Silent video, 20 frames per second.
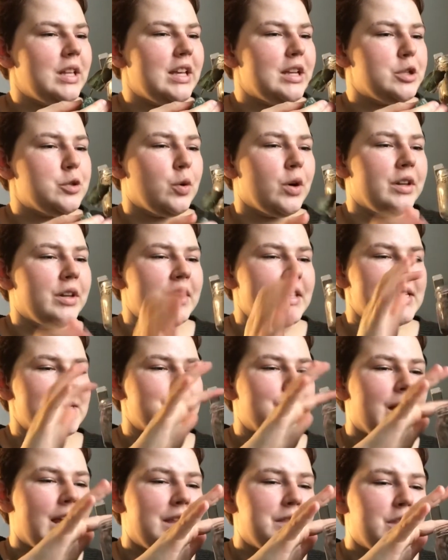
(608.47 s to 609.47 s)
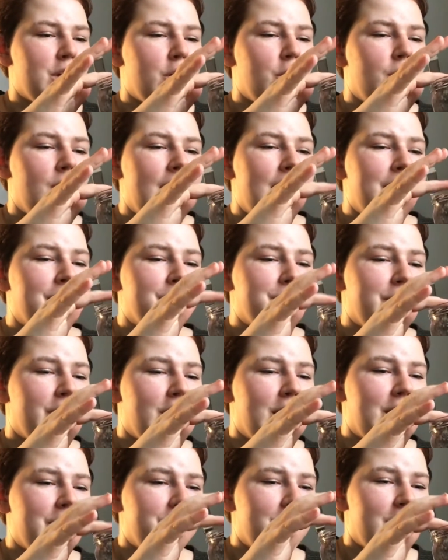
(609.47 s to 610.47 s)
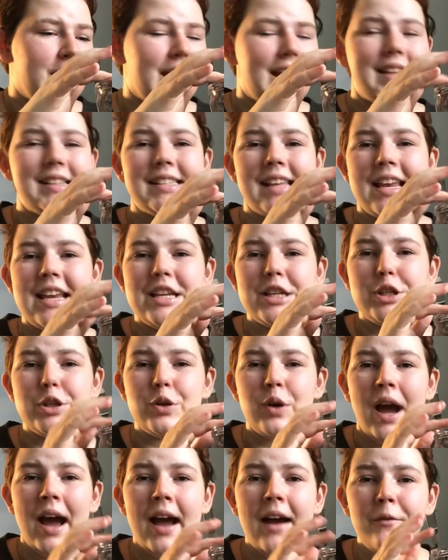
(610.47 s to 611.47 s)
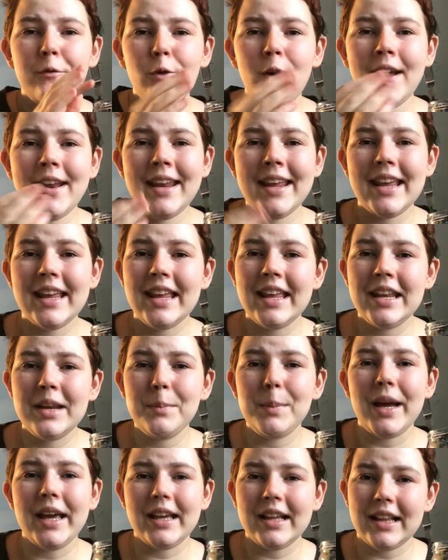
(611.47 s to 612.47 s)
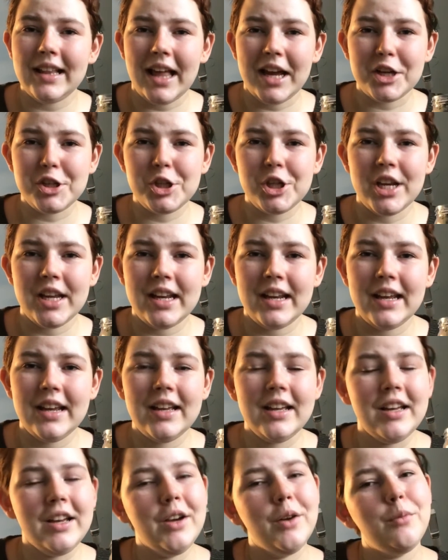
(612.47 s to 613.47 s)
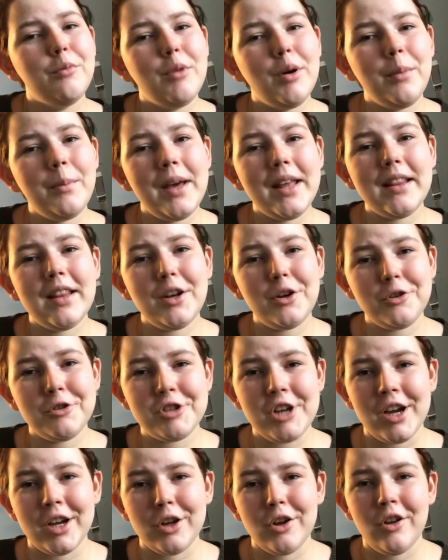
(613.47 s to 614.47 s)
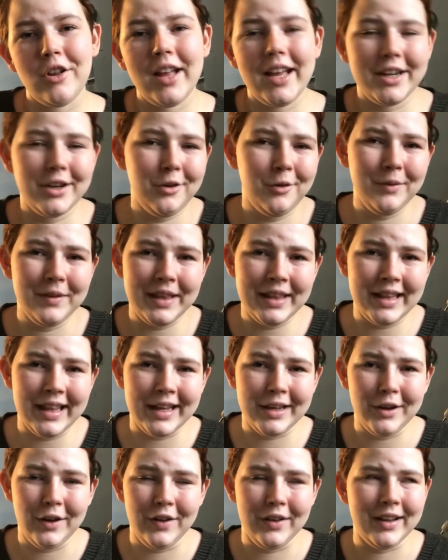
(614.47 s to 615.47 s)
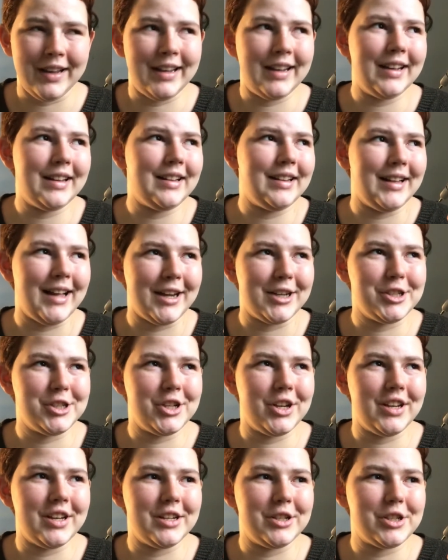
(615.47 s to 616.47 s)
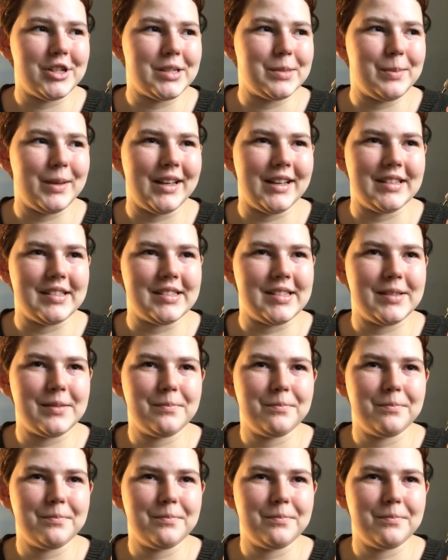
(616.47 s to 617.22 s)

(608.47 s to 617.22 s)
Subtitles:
adore this plant though. I am very, very excited to have one in my collection. Well, my little jungle. I don't really like calling it a collection just because